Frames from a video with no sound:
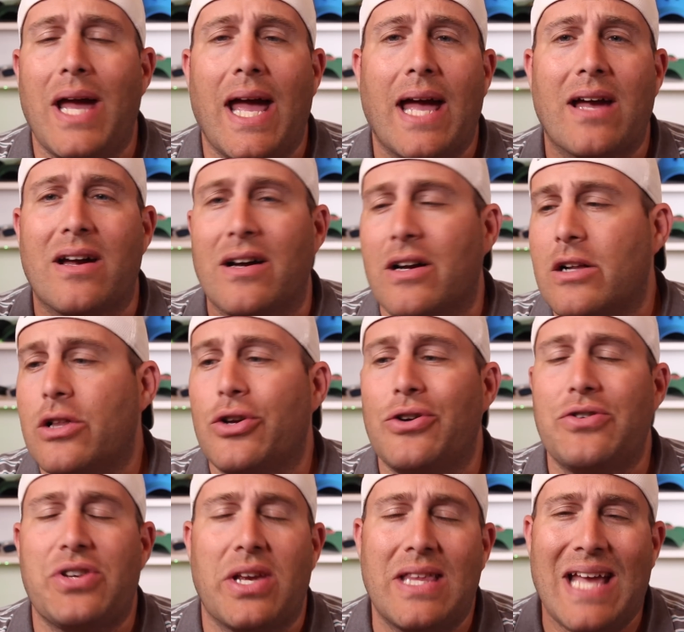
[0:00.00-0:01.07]
In
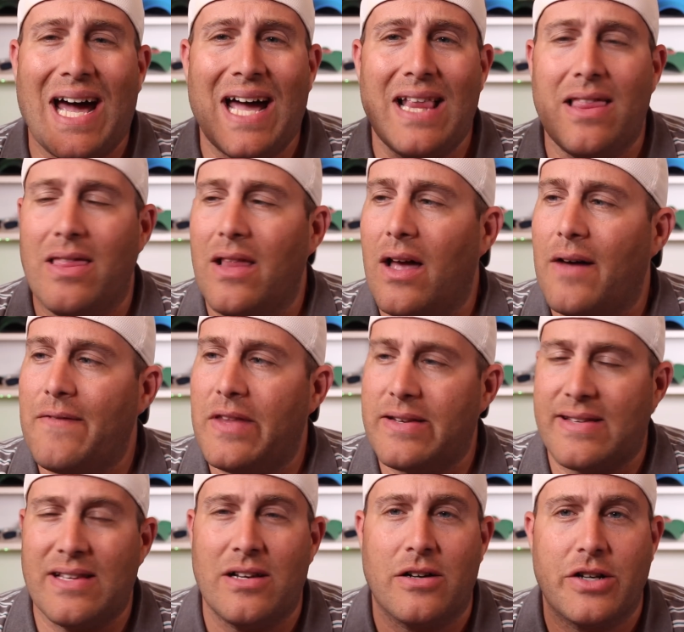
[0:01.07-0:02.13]
conclusion, I love
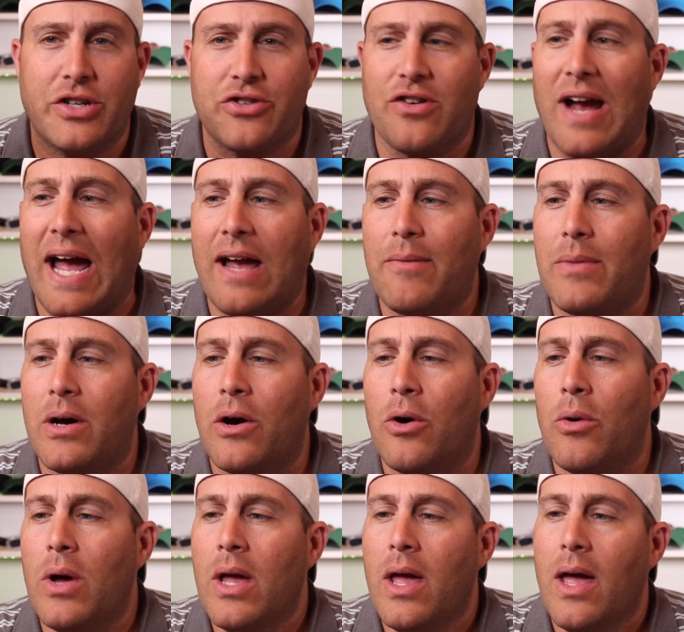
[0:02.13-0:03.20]
this little
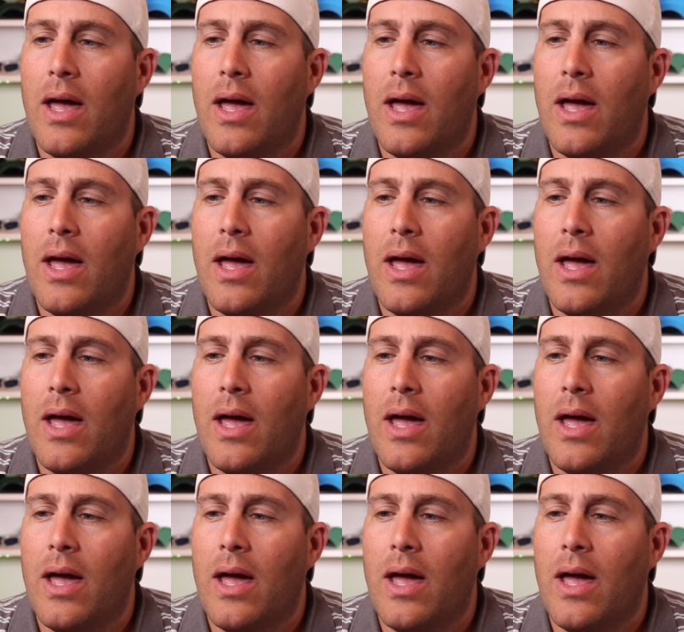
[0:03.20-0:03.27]
Trackimo.